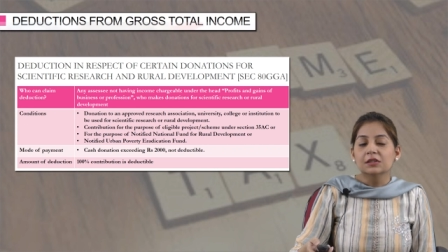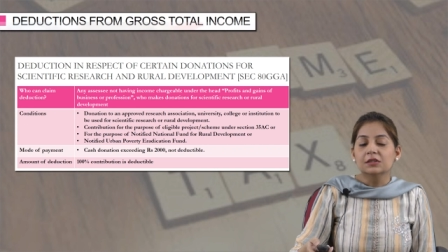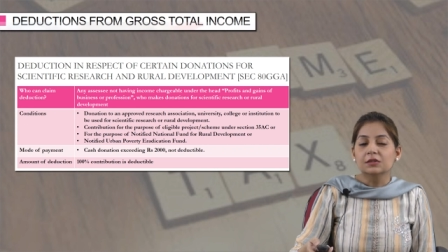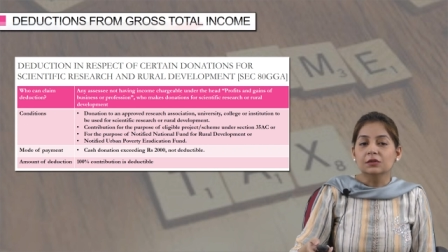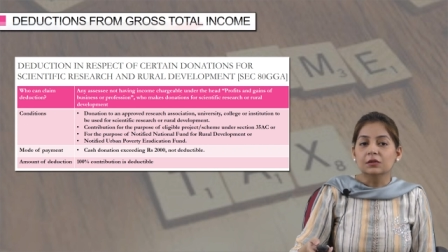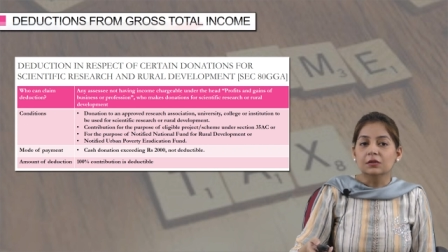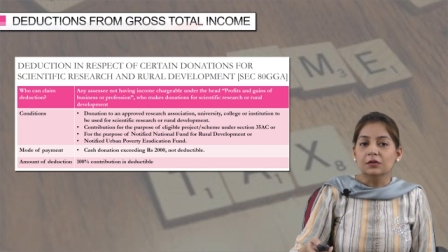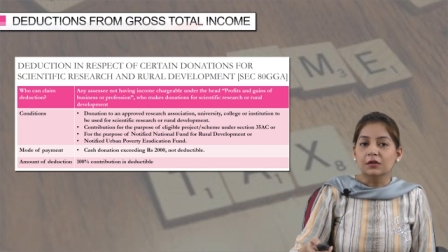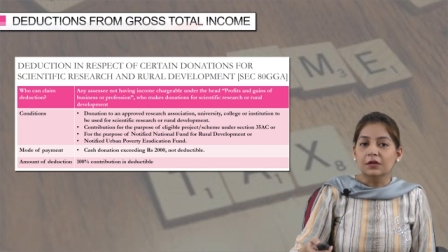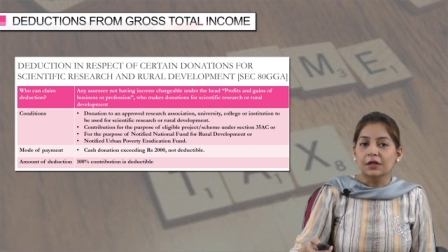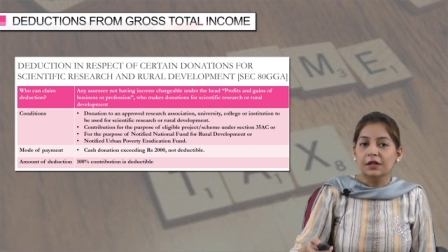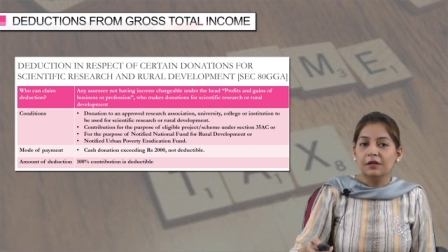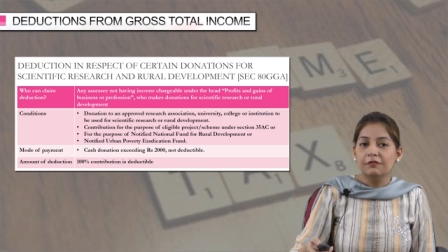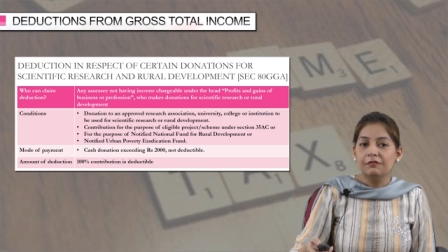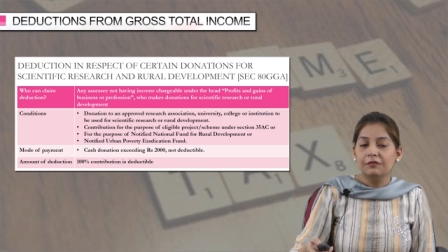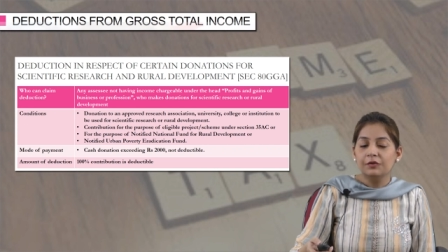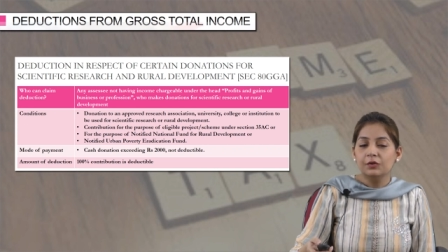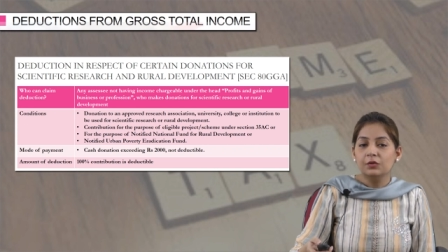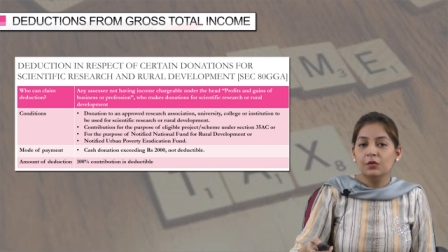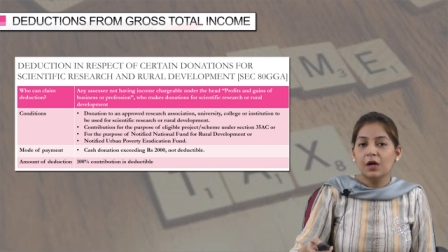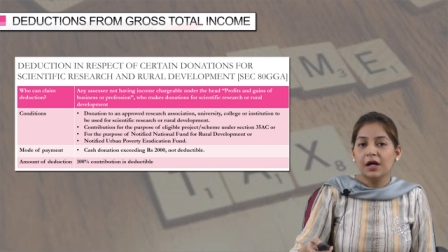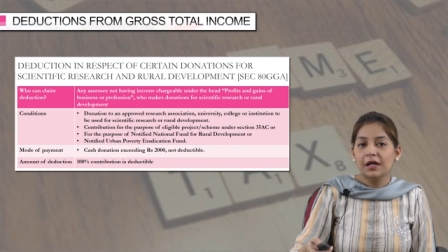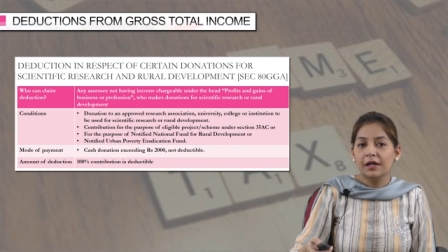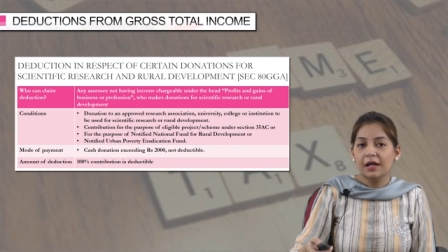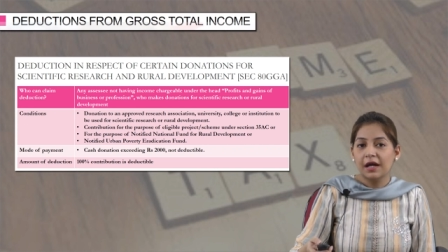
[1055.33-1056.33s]
So, if
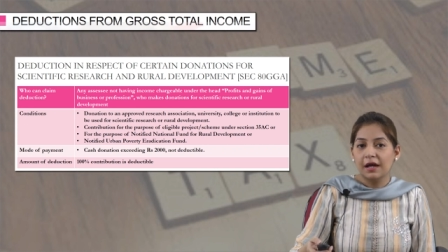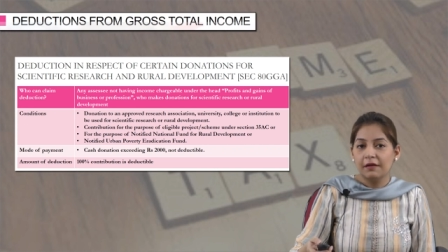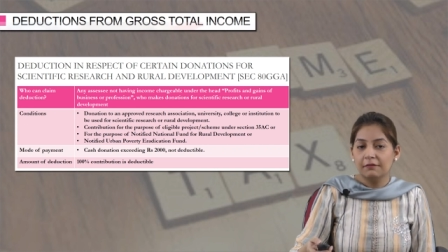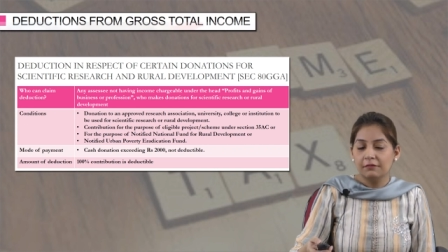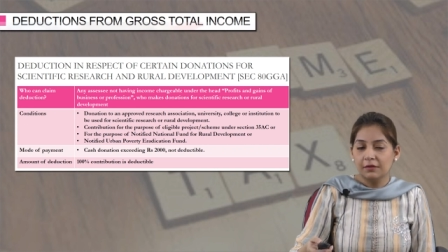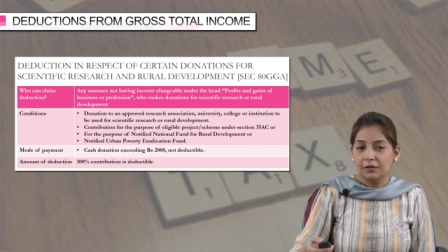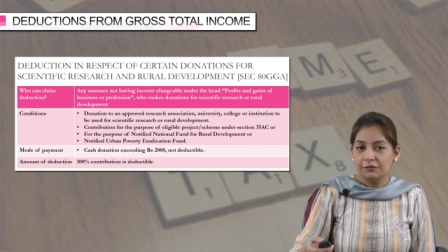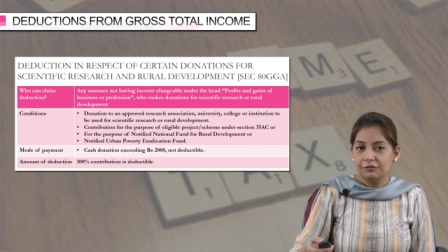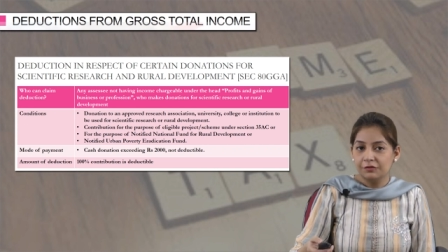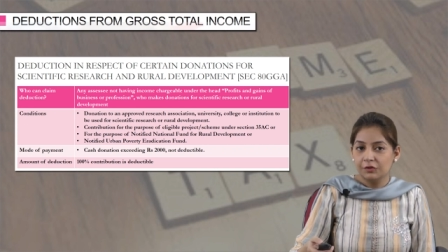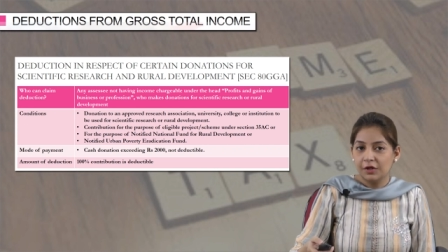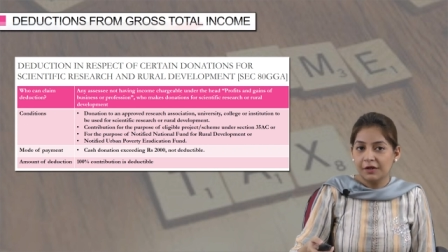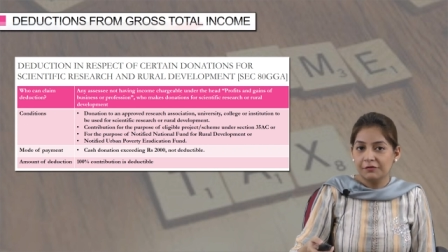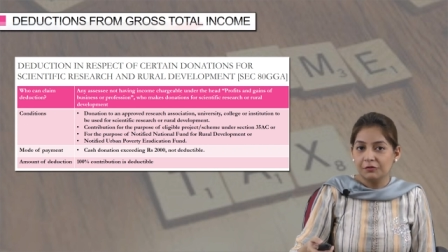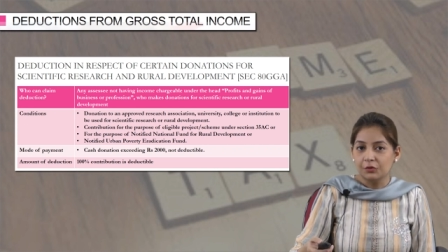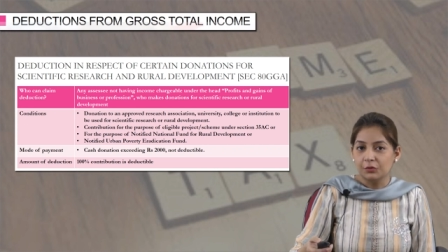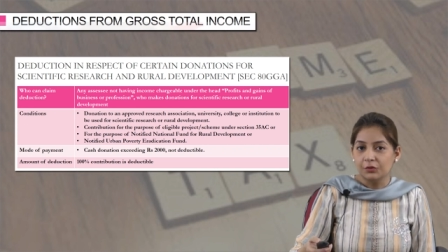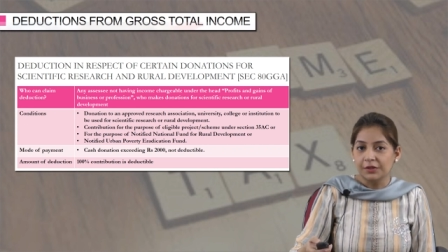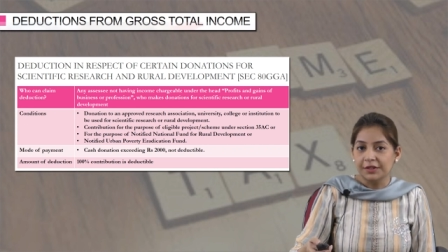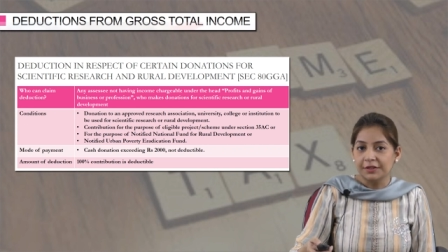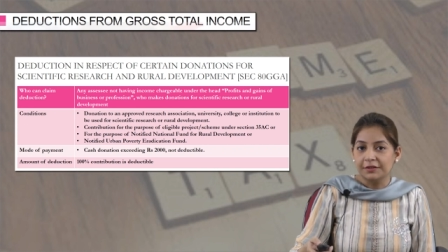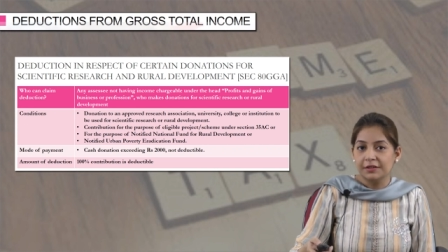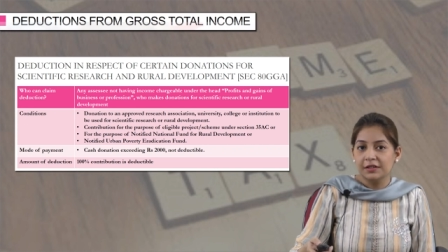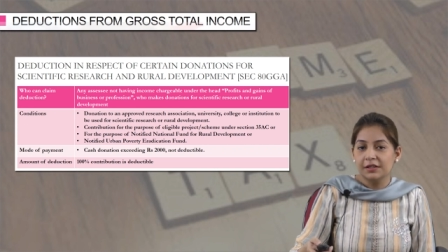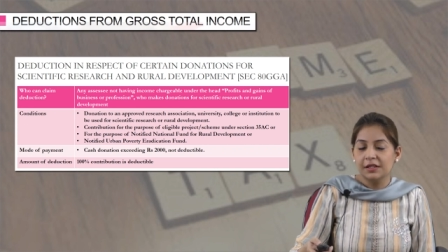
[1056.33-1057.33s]
you are have if you have
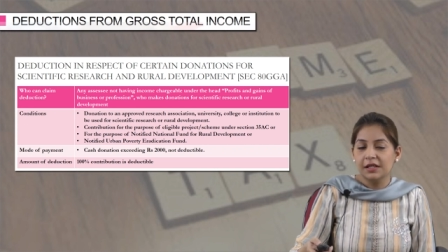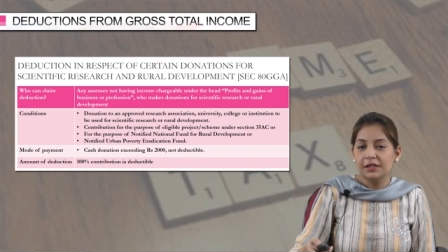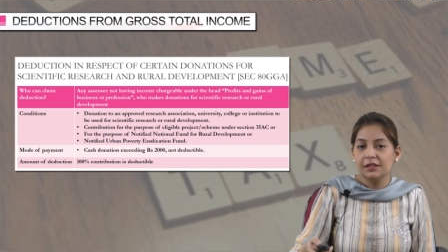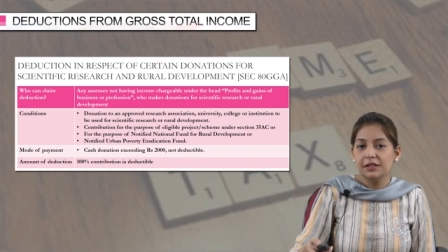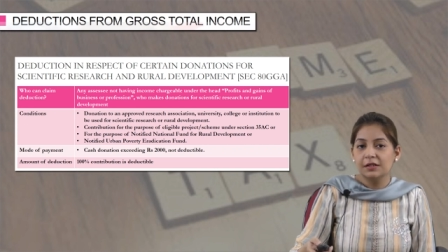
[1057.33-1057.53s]
donated